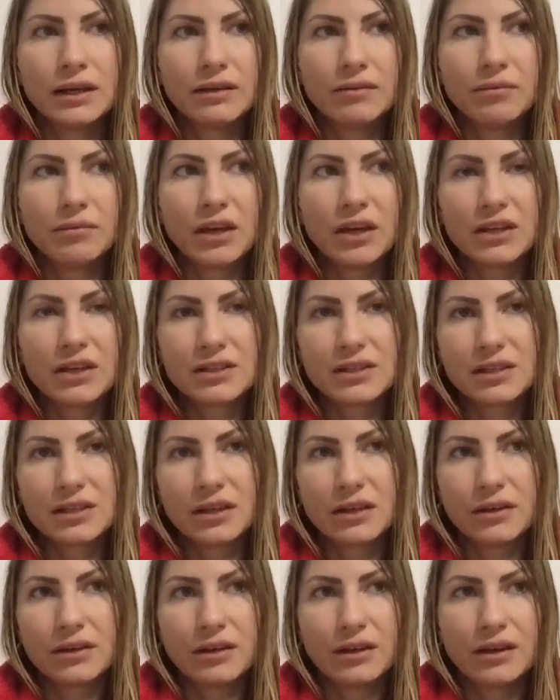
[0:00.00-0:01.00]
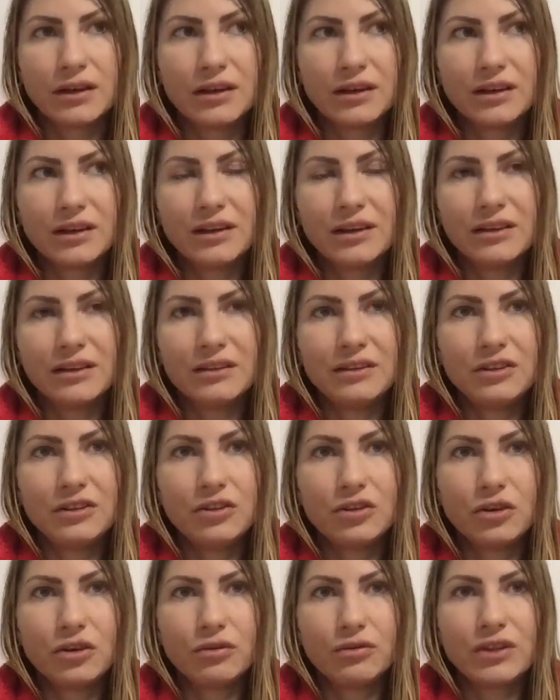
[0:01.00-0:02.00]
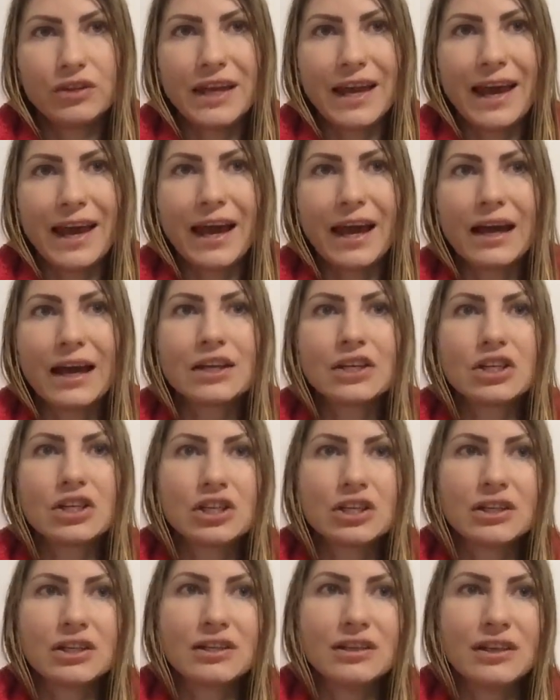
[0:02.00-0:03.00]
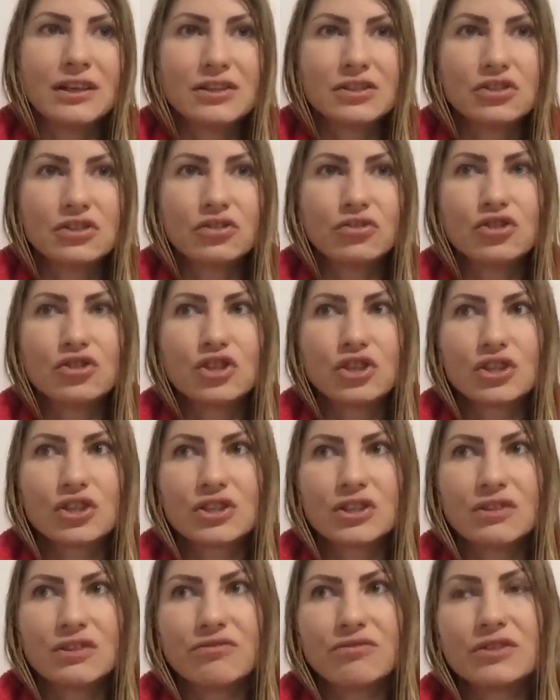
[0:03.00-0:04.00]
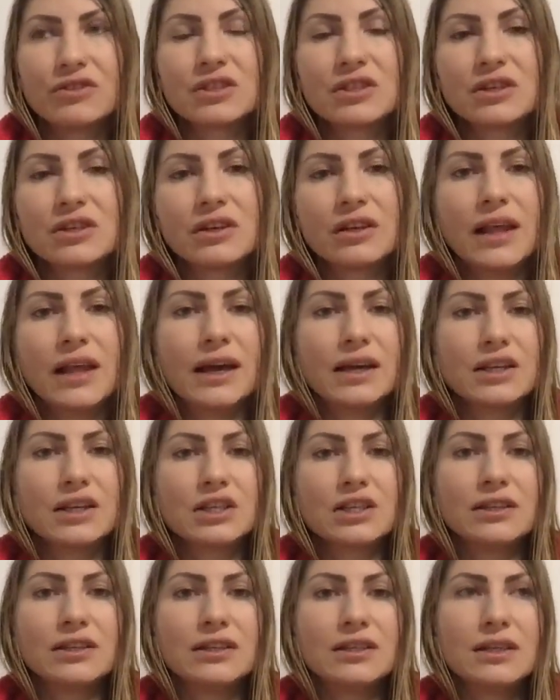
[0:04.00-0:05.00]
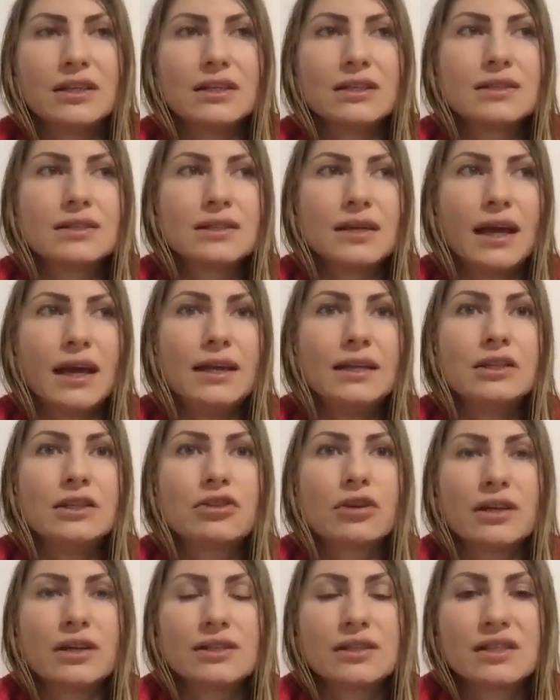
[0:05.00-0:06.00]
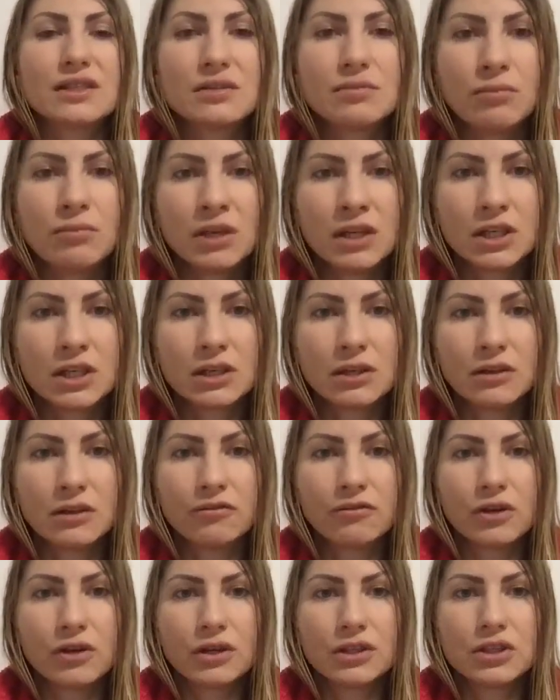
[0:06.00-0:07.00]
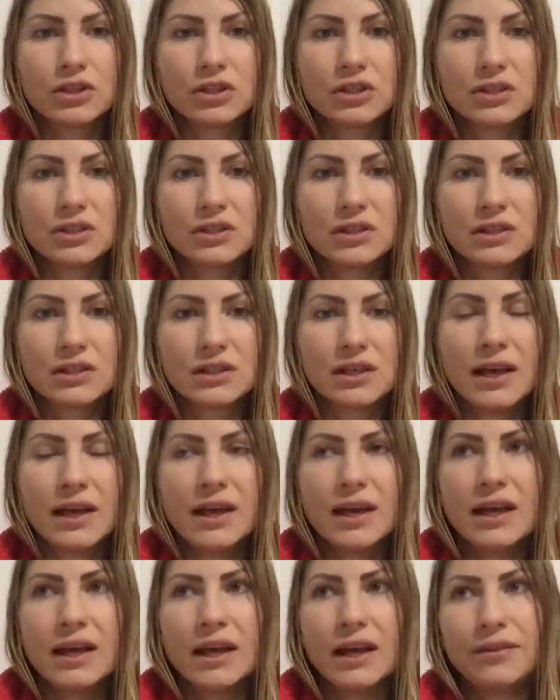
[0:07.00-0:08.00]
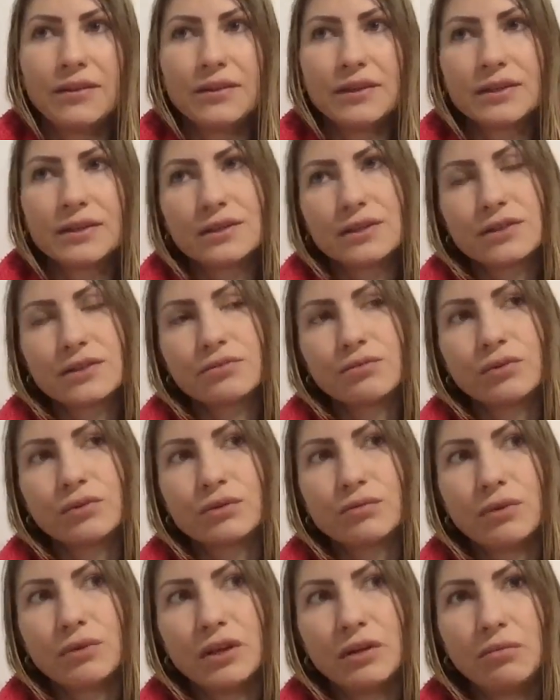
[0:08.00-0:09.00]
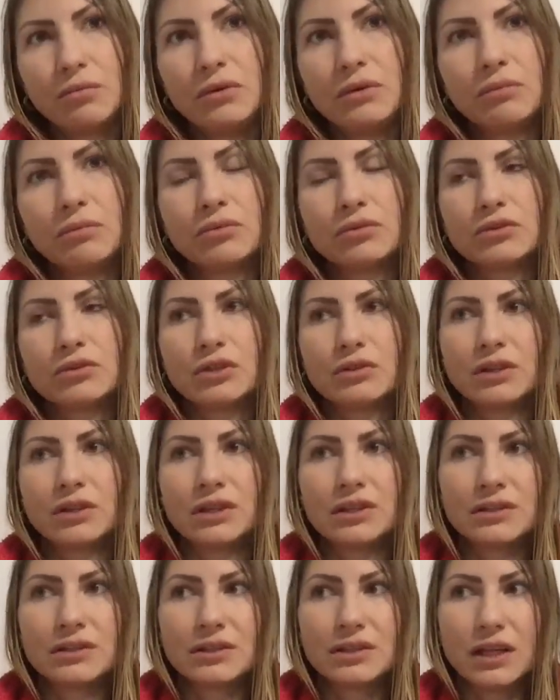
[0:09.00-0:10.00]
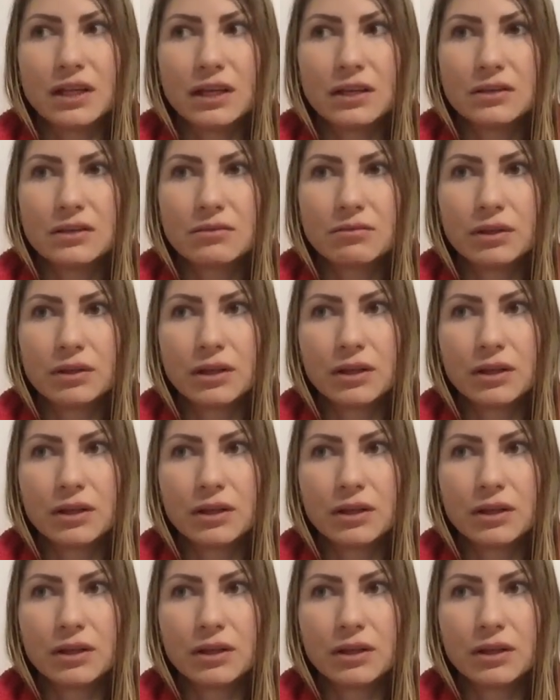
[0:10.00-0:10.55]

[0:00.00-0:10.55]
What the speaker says: because the action is not just the physical action, it is a transmission of consciousness. And this is what many people don't understand